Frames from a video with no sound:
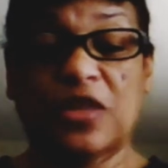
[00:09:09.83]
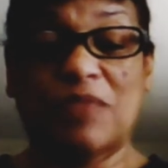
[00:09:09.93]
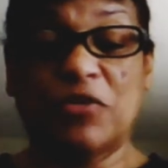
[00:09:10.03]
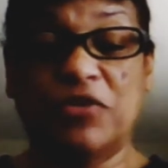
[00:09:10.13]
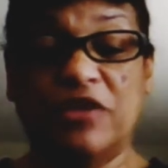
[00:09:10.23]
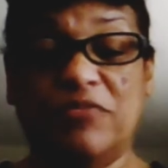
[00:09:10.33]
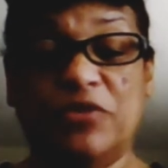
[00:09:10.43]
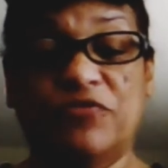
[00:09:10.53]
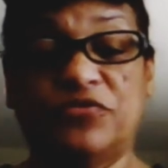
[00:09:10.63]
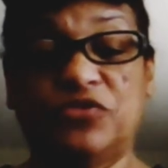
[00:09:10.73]
I'm going to give
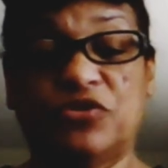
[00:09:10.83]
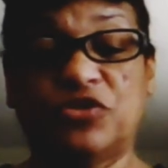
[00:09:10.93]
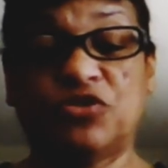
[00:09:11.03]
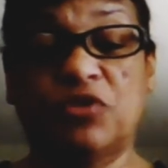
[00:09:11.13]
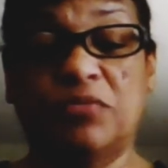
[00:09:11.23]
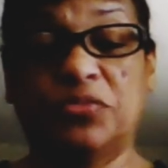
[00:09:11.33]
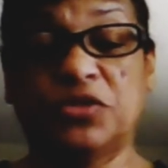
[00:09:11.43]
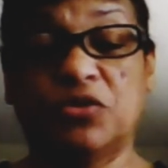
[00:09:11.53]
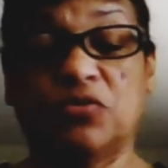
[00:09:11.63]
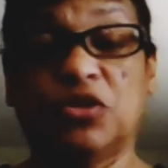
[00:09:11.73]
them their shrimp.
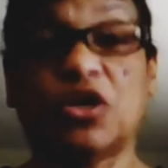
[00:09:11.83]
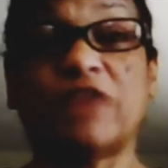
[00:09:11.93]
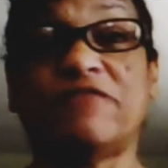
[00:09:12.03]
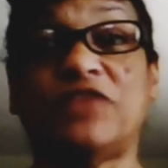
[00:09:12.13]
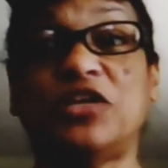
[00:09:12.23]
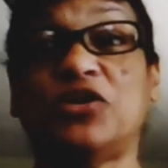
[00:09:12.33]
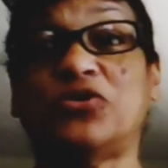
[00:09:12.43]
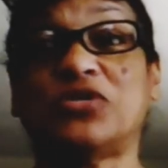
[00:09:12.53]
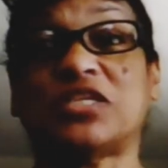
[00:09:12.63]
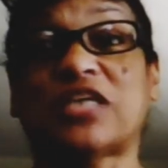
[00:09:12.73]
So look on the
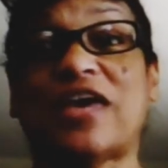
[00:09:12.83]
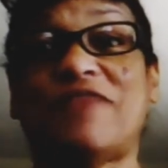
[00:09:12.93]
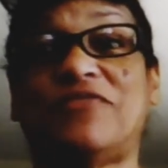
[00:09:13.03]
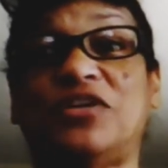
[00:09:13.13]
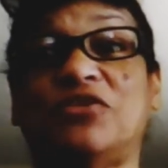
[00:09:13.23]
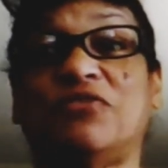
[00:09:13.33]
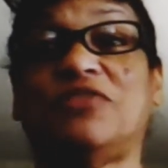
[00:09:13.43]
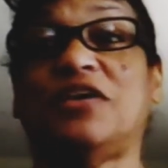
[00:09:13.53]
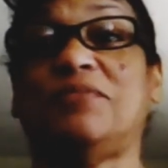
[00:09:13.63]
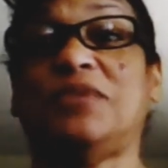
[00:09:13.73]
videos, because I have a video of
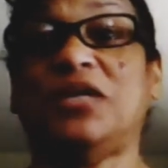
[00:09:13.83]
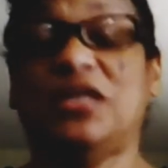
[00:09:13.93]
them.